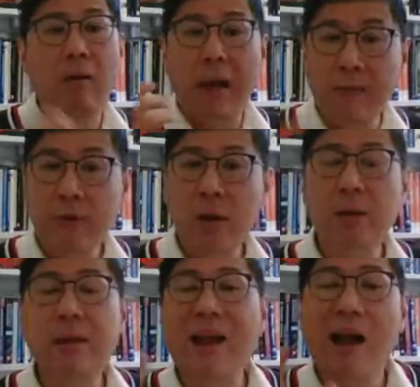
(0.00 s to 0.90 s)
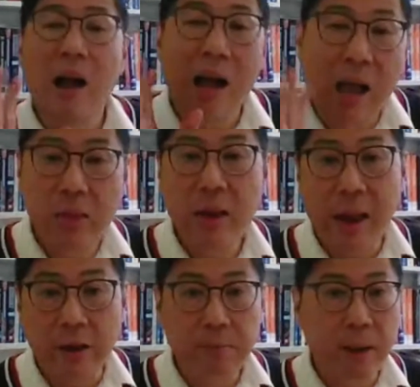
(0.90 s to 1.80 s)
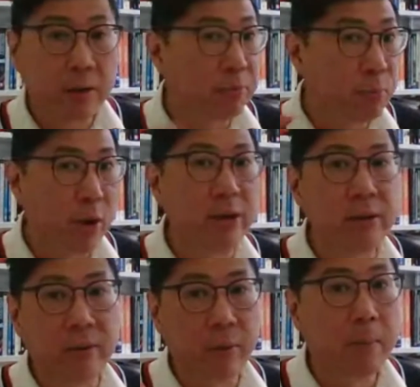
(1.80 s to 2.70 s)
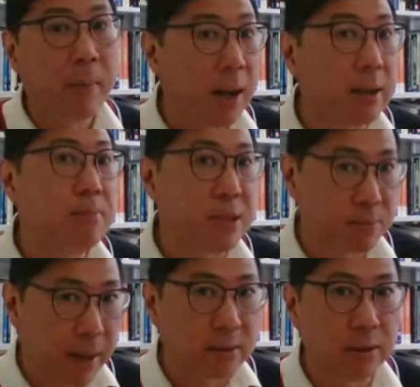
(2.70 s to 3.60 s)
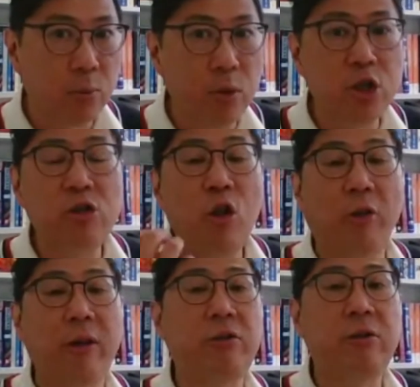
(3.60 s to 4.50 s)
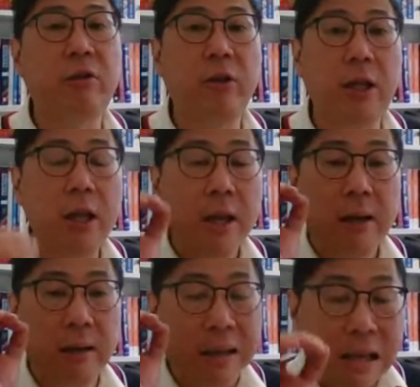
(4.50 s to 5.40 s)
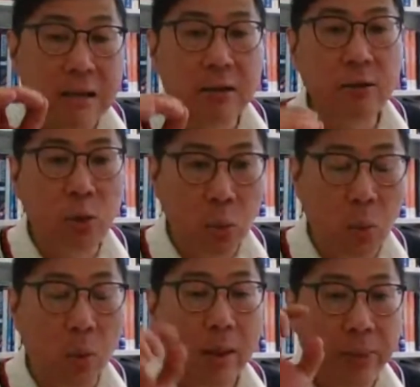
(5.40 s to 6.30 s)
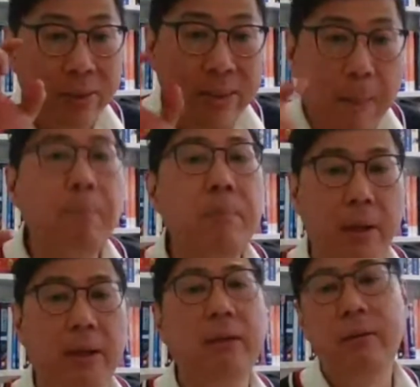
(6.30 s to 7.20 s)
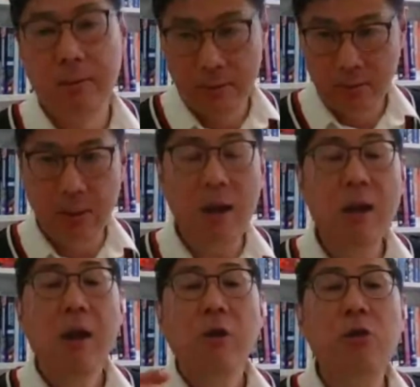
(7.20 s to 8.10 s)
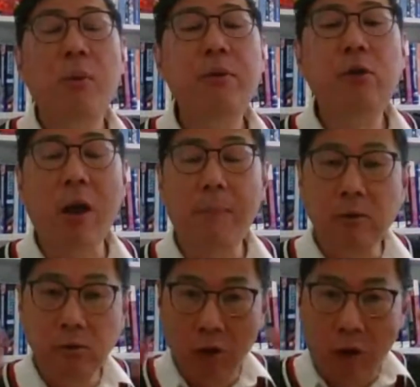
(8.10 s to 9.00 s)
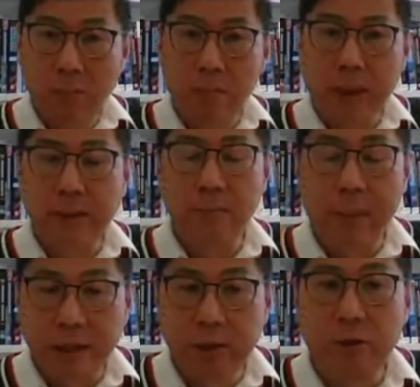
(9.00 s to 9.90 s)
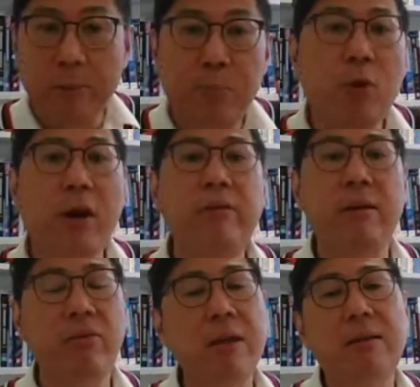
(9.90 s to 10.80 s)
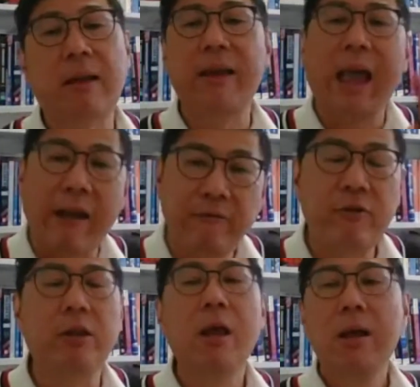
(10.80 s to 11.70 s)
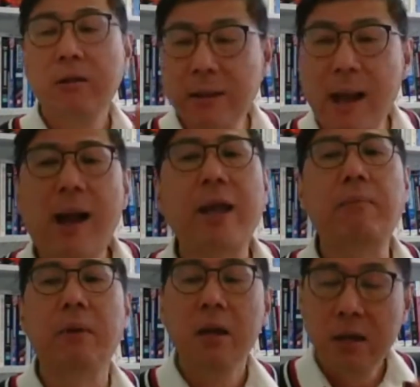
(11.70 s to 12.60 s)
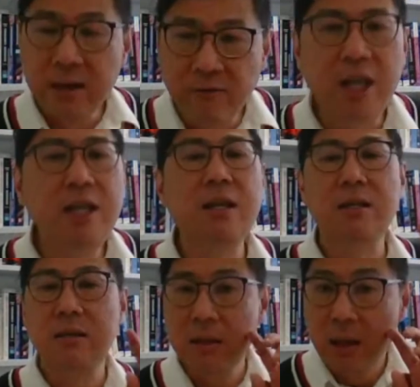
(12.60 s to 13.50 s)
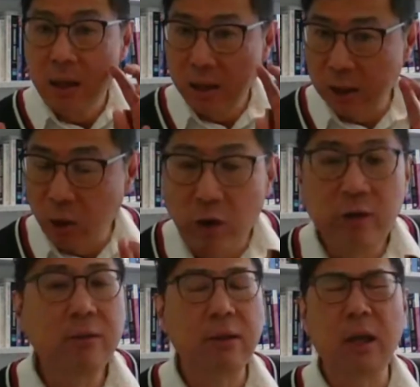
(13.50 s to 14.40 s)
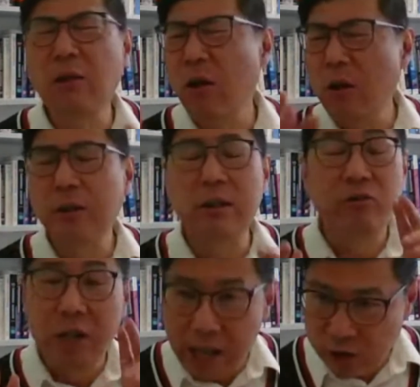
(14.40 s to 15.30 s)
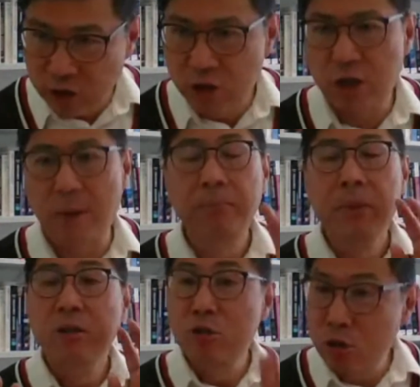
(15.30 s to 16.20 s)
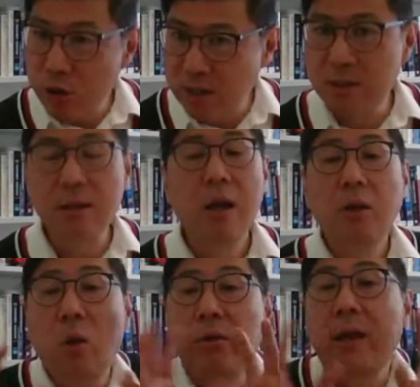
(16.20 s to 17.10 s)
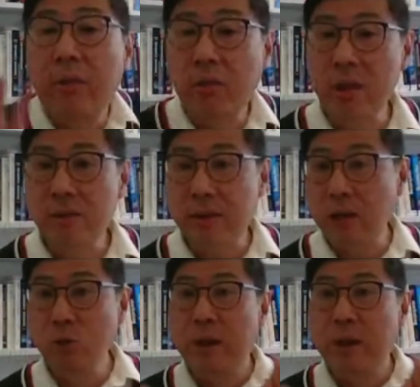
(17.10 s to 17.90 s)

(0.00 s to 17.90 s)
However, there are other aspects of pricing from a marketing perspective, which is not necessarily linked to the number. Yeah. So when we talk about non-monetary pricing, things like effort, time, convenience, relationship, trust, those are the things